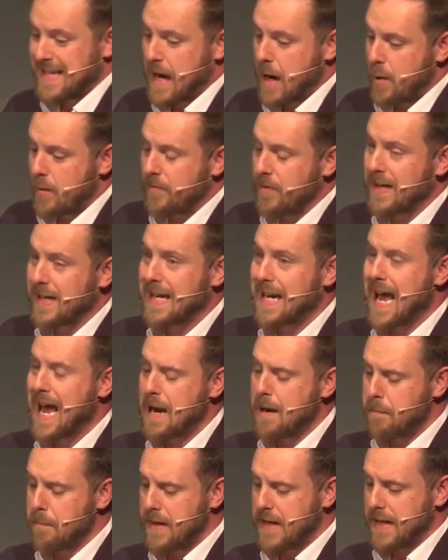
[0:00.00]
However, it
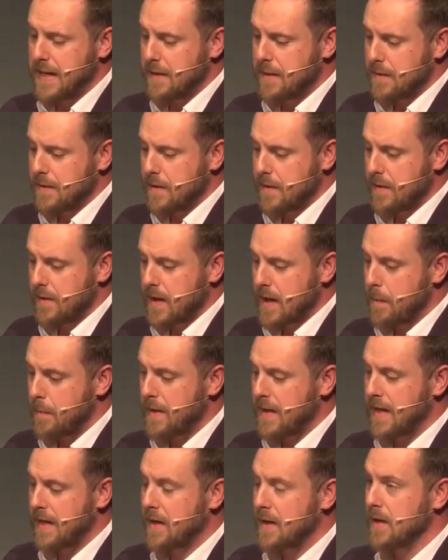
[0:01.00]
can mean that the
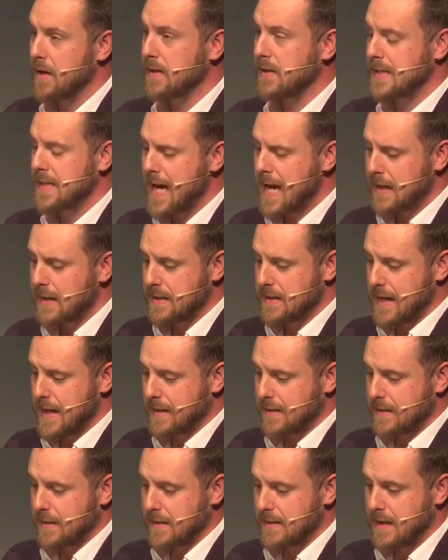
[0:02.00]
company incurs tax
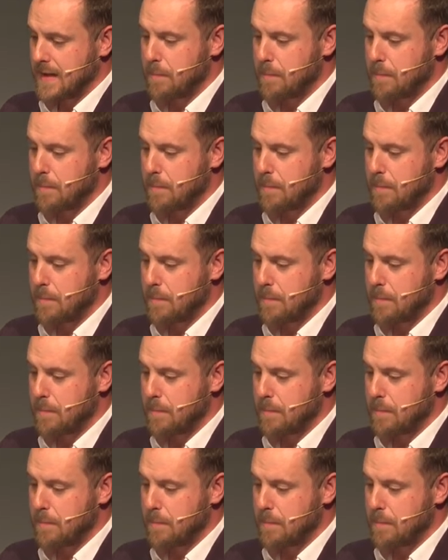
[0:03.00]
nexus